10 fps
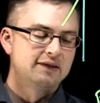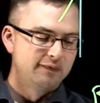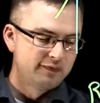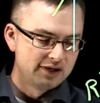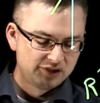the
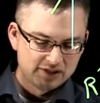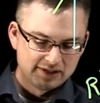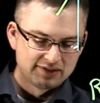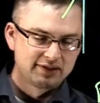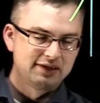function
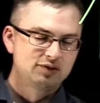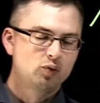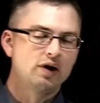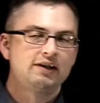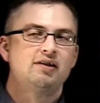is
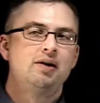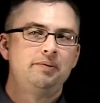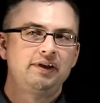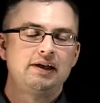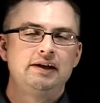quite
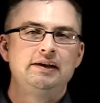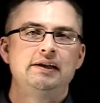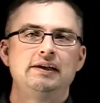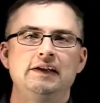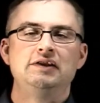complicated
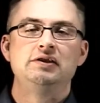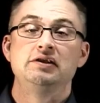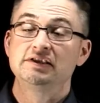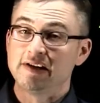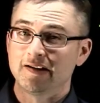in
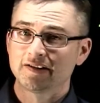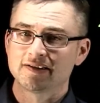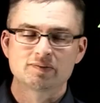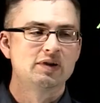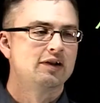calculus,
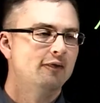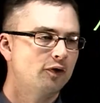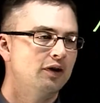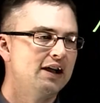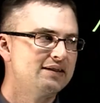but
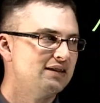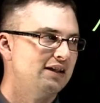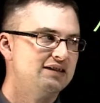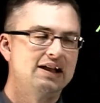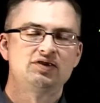for us,
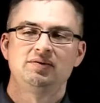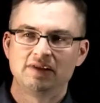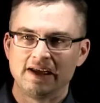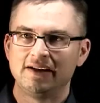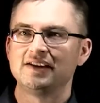it
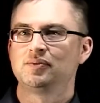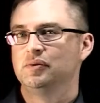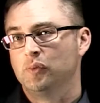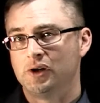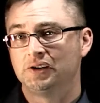has been
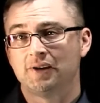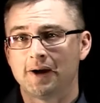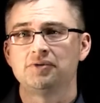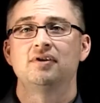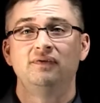boiled down
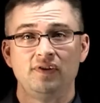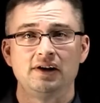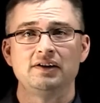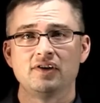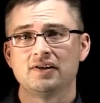to a
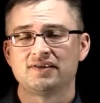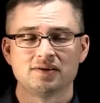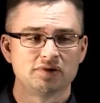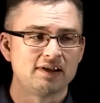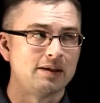very, very
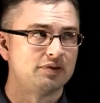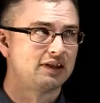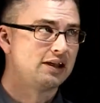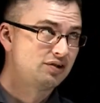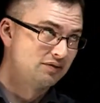simple
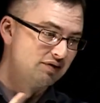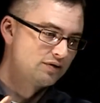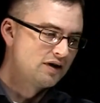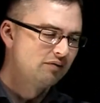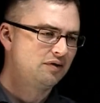application. So
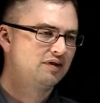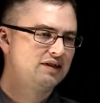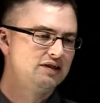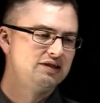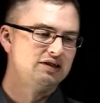all we really
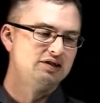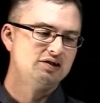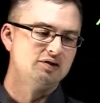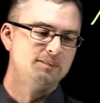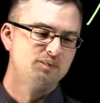need to
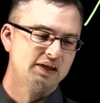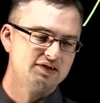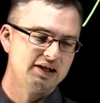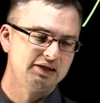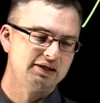do is
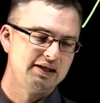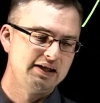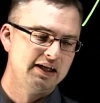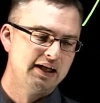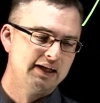take the
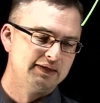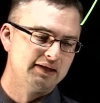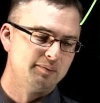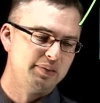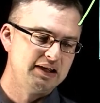
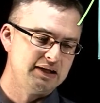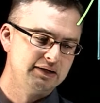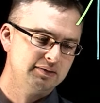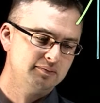peak.